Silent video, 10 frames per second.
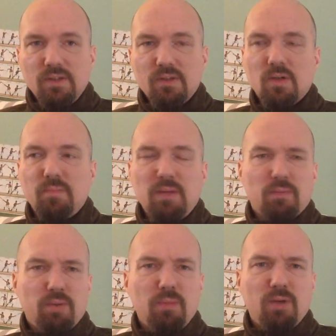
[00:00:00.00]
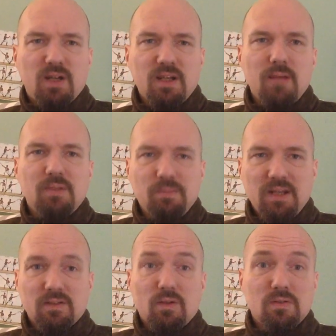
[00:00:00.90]
You know, Purple Heart Armory
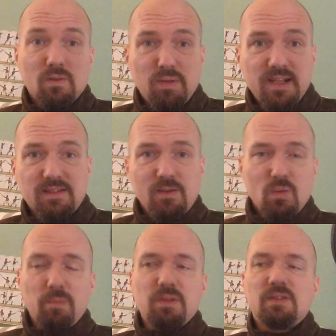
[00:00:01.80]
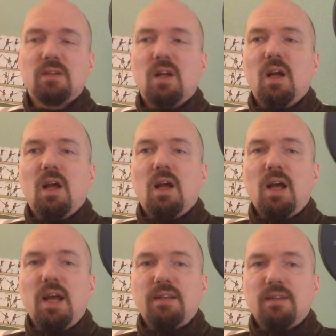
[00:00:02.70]
makes also plastic weapons,
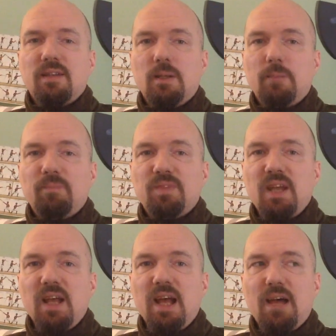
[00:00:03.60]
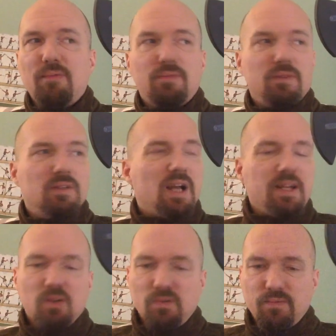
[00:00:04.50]
and they have a
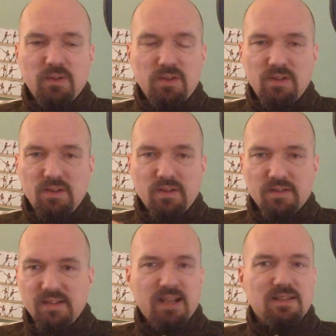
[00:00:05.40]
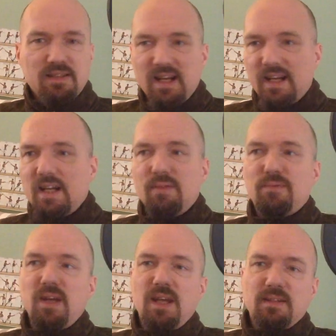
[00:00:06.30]
kind of a sax
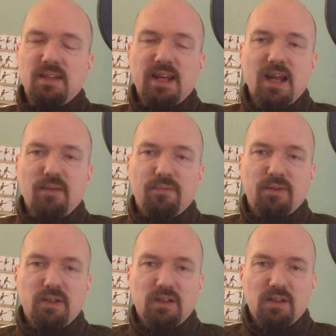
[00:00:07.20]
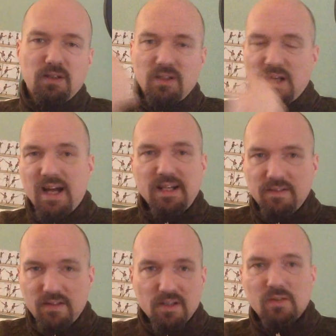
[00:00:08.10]
knife, and they have a
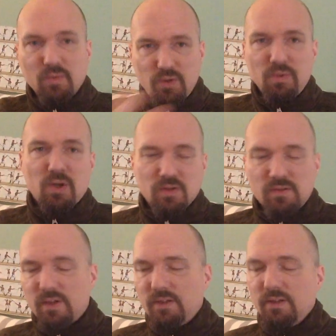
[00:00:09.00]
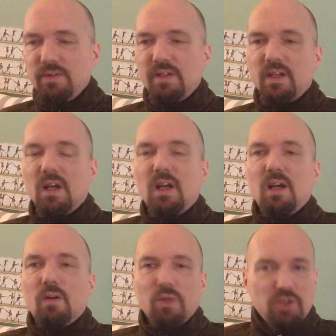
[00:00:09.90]
Highland dirk, which we also are using,
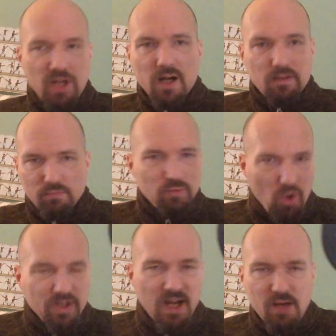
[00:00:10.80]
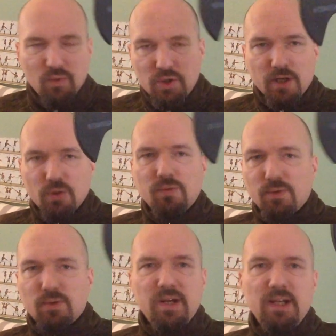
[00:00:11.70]
which are okay, which are good
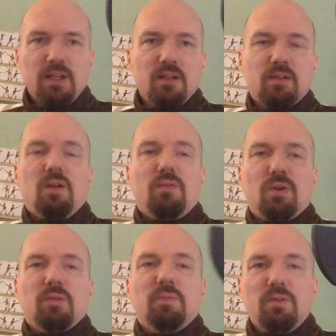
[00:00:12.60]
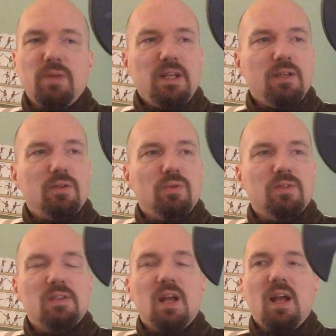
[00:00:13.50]
for training, affordable training
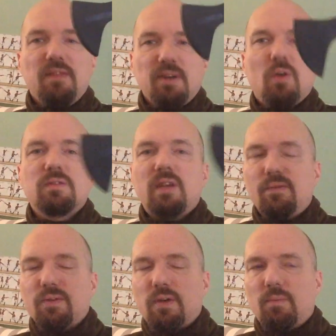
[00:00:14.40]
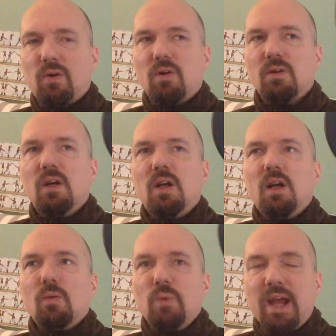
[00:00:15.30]
tools. They also have a Tomahawk.
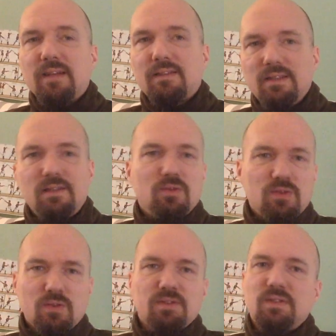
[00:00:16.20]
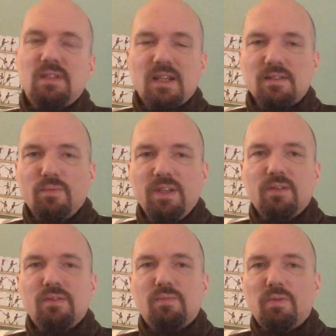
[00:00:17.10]
We had this, you saw this in other
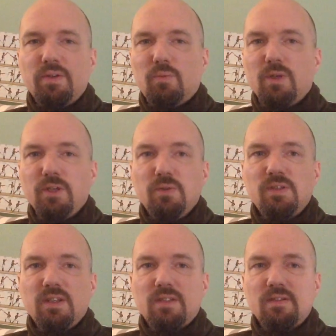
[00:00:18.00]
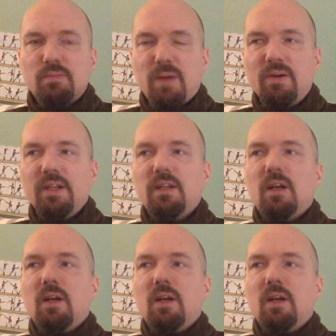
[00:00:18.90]
videos where we were using it in sparring.